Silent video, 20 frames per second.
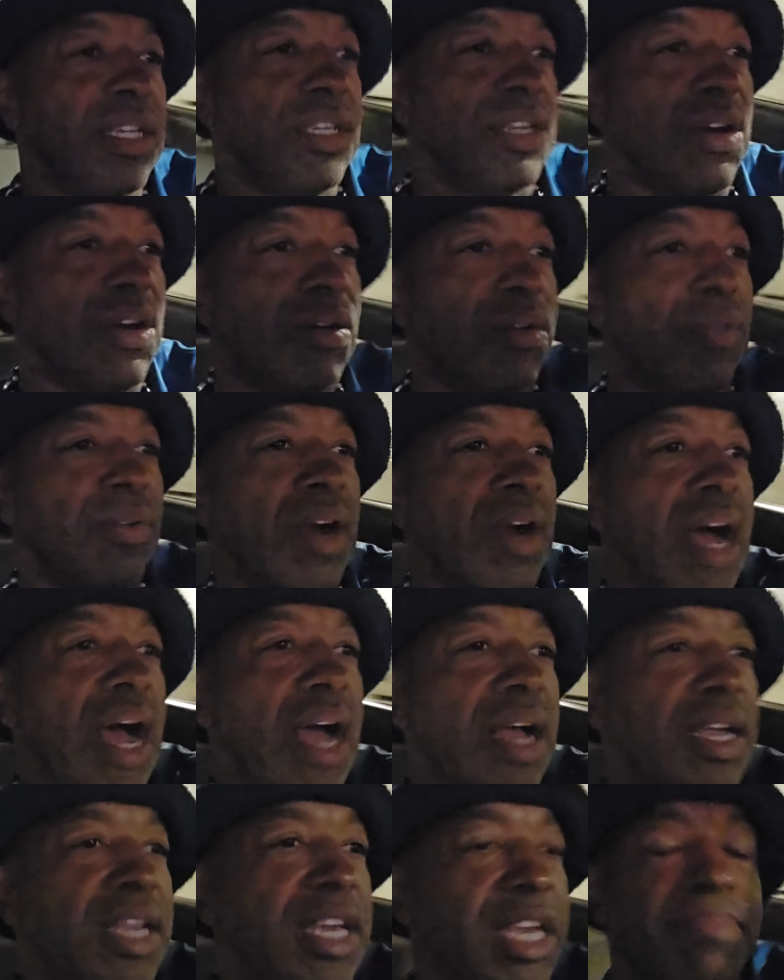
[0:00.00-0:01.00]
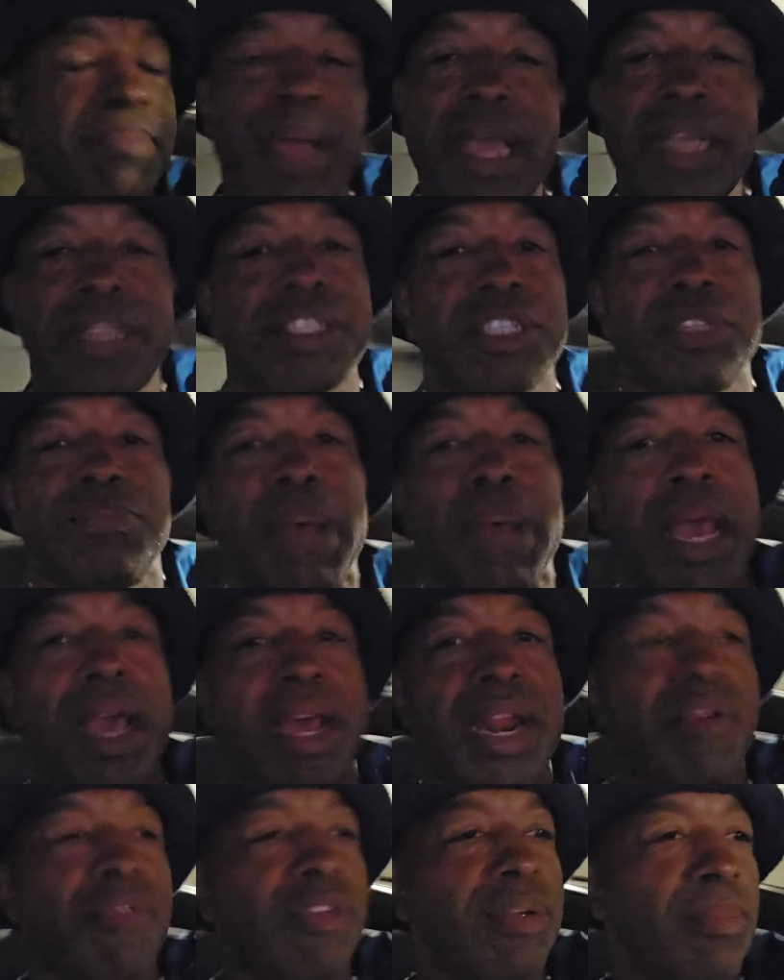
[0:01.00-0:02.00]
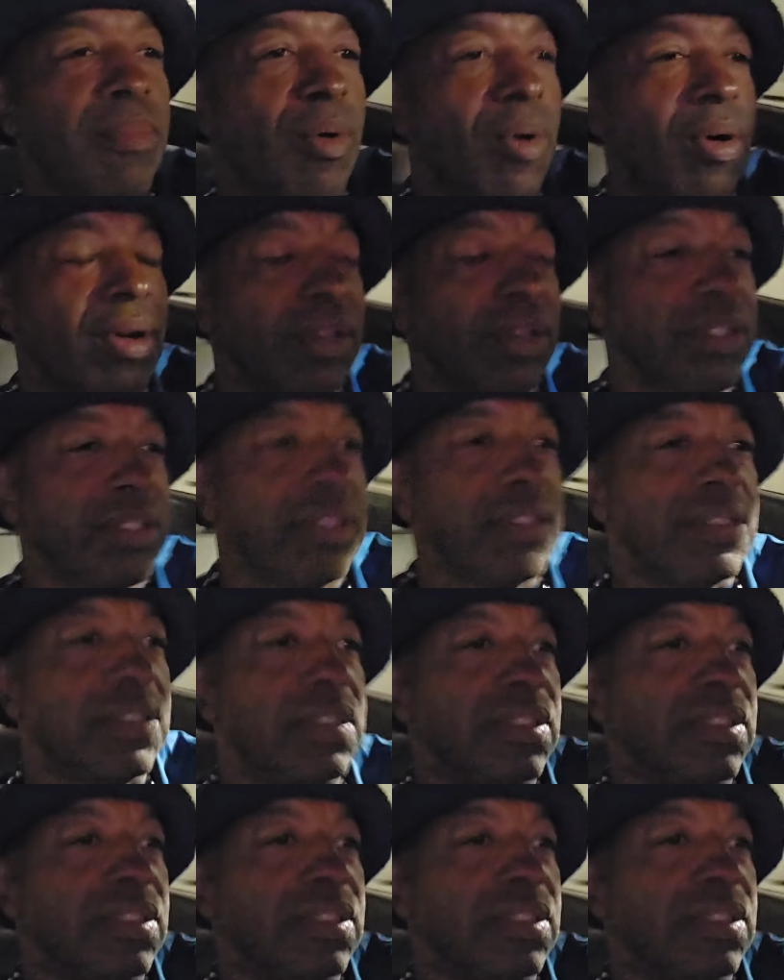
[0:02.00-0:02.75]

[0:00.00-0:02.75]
You know, he makes his bed every morning.